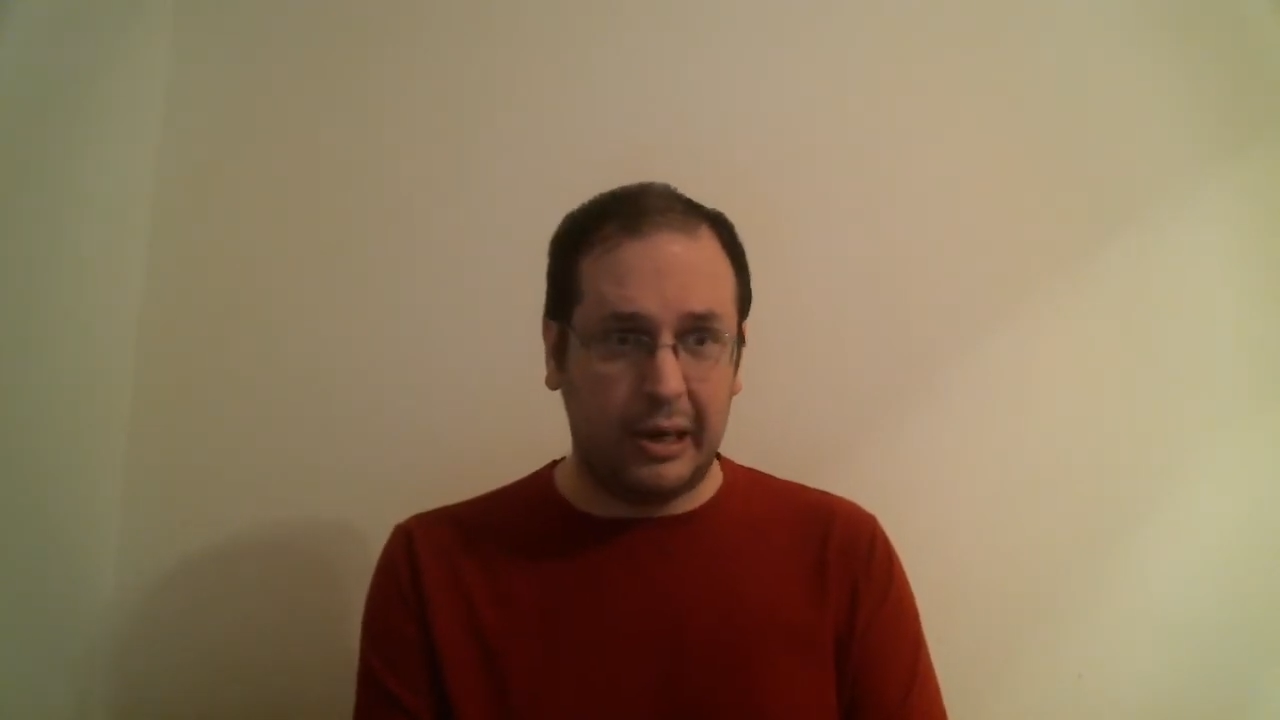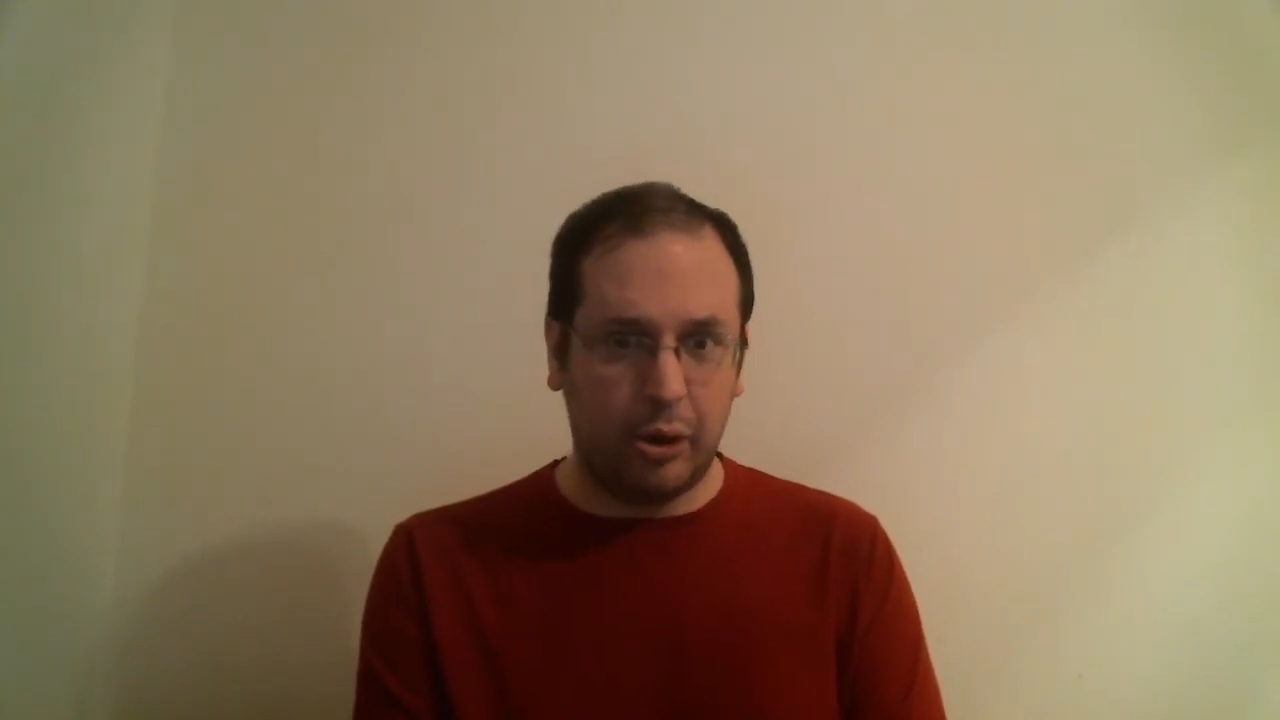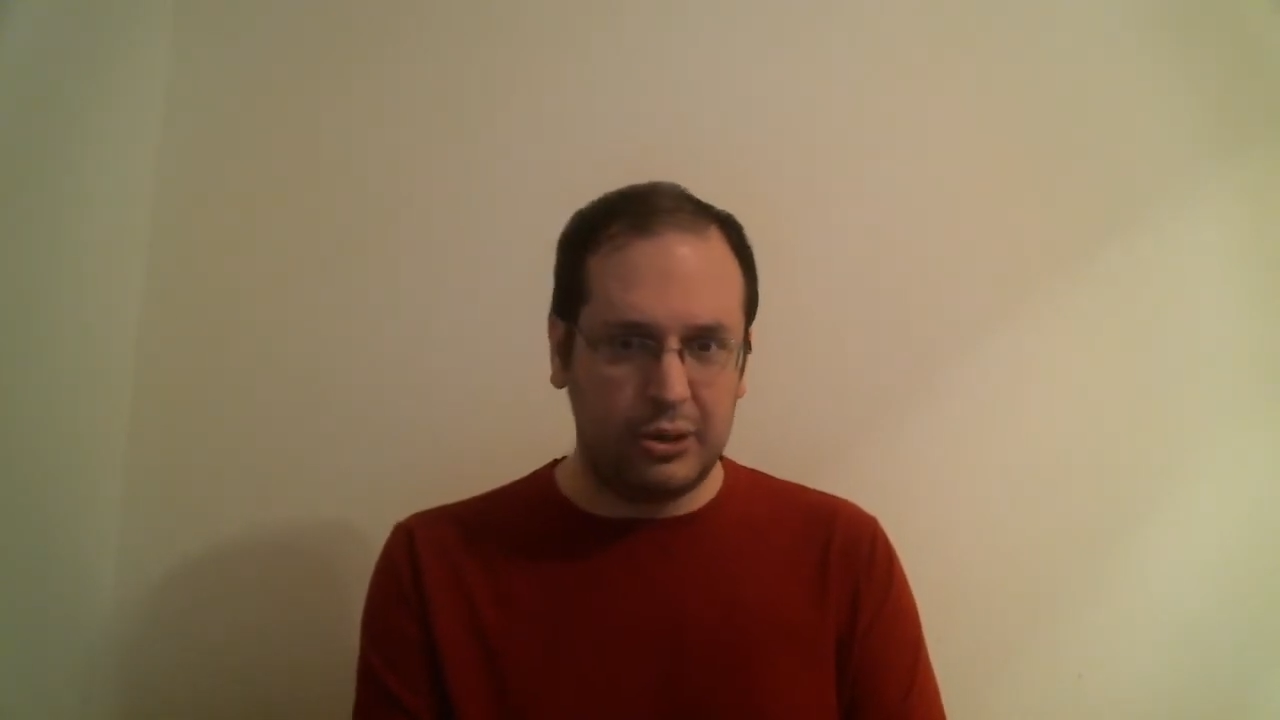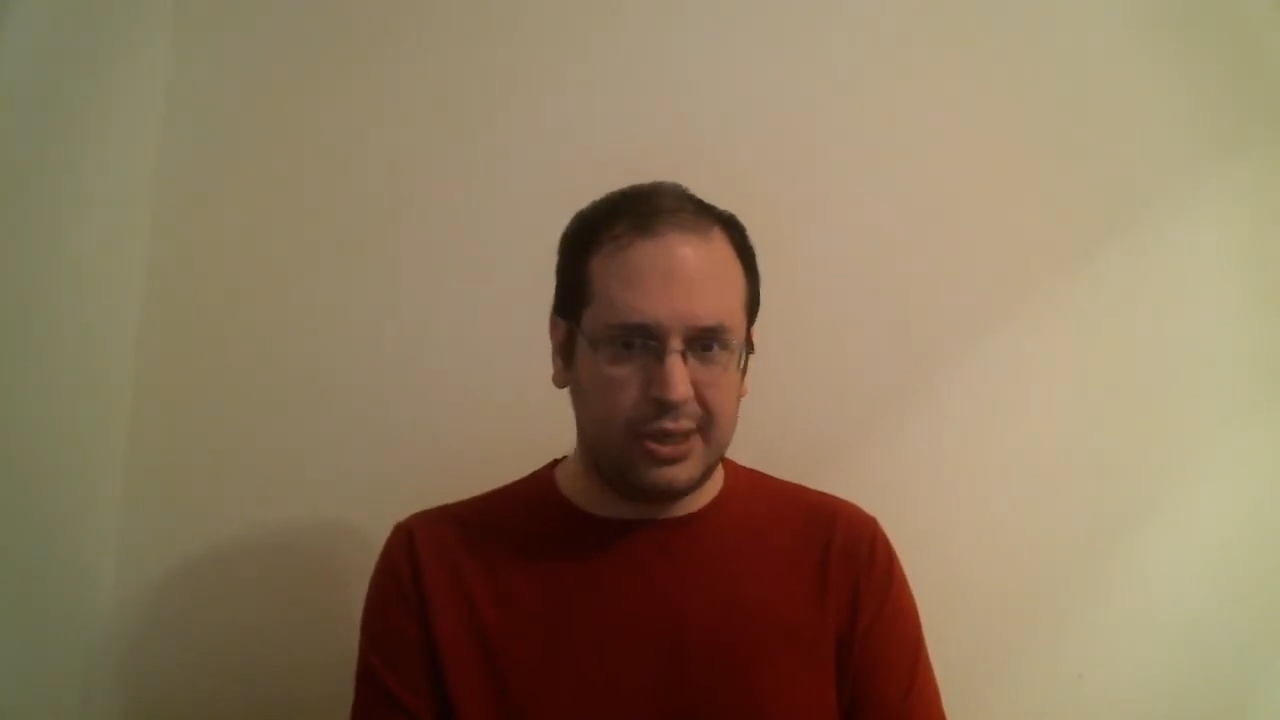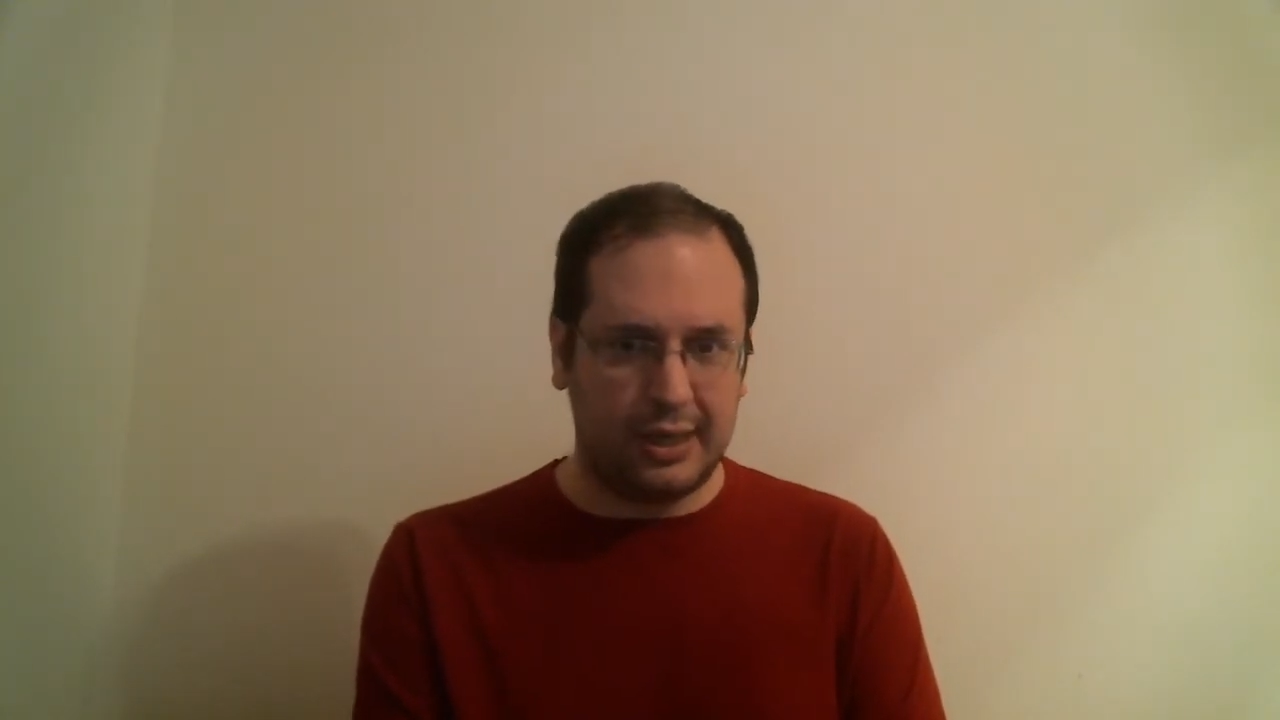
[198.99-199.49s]

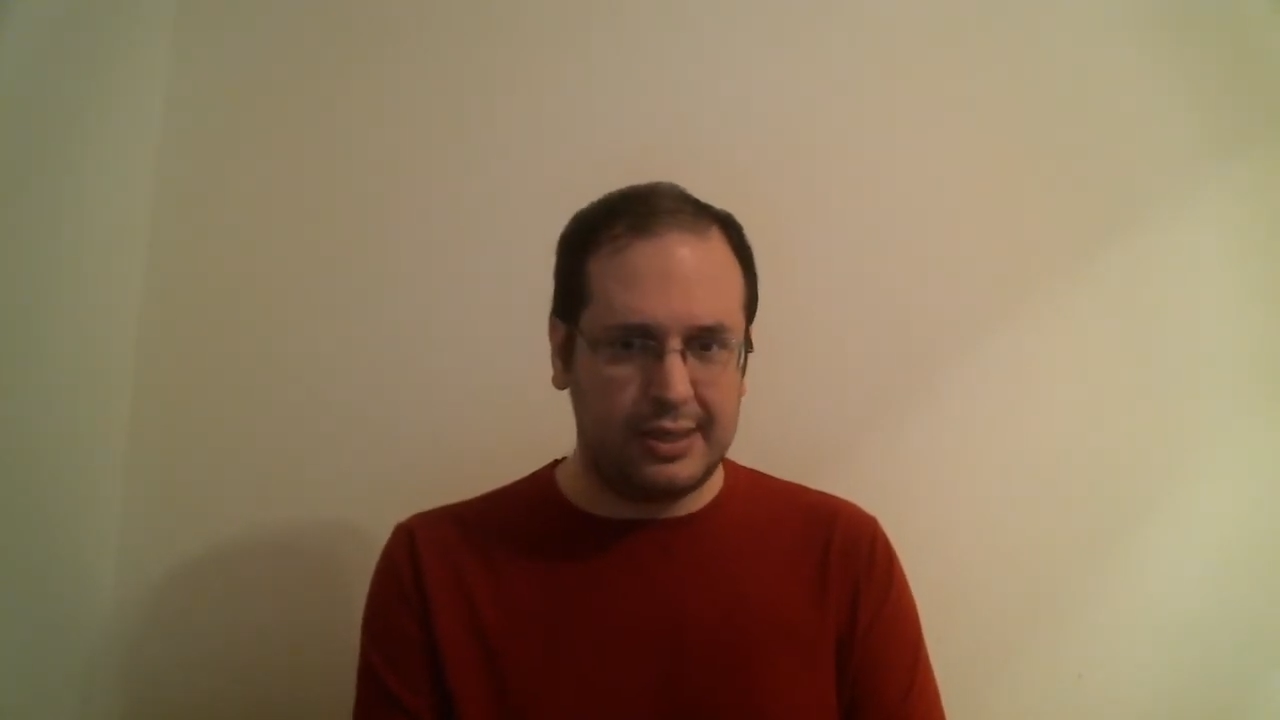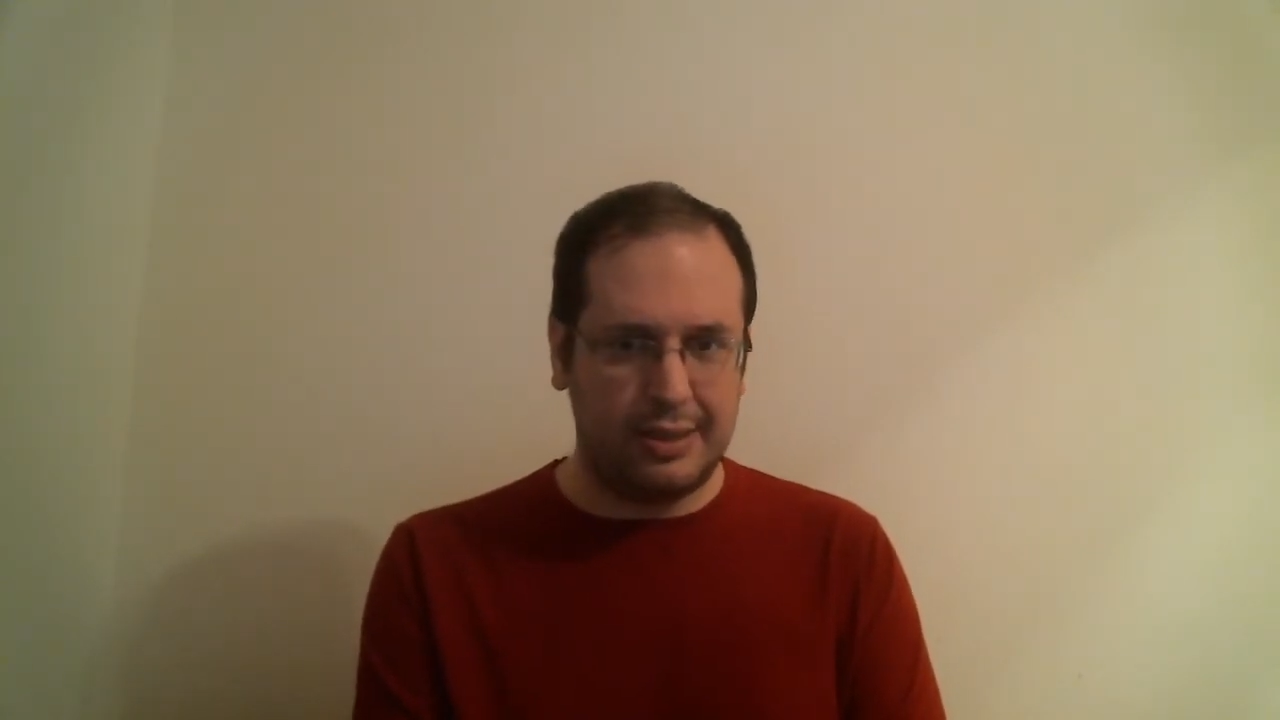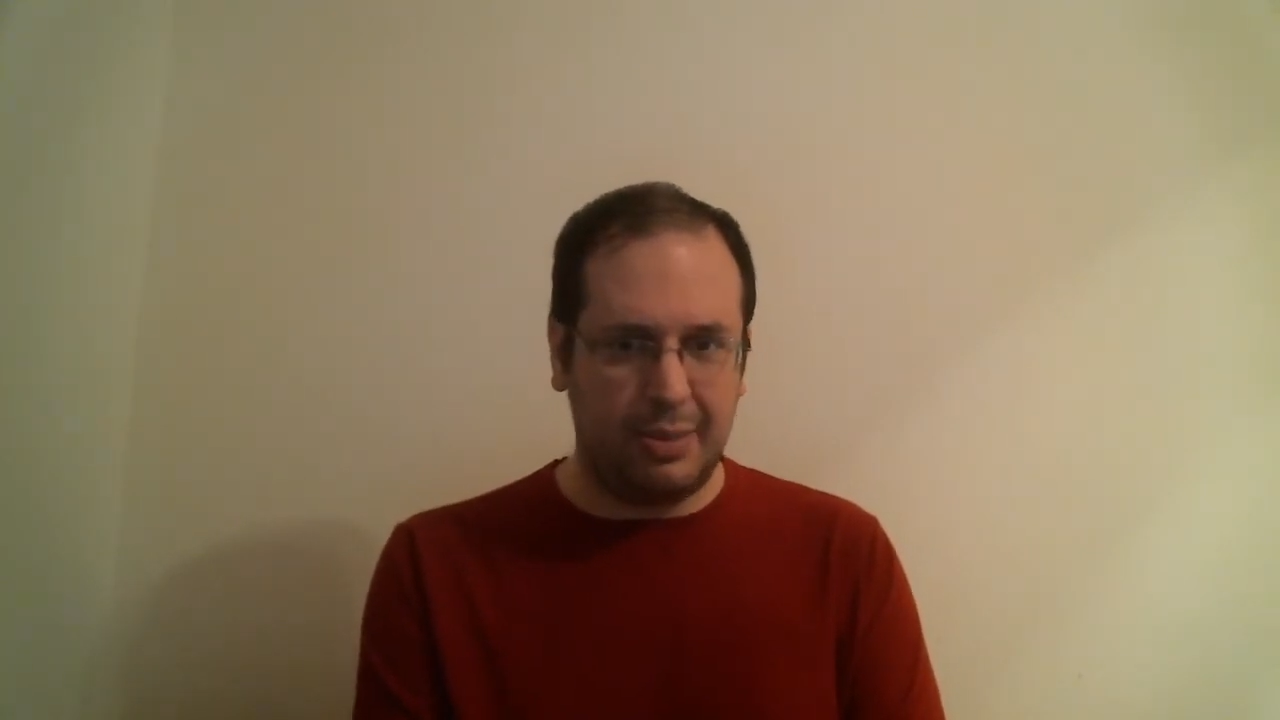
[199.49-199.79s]
no sense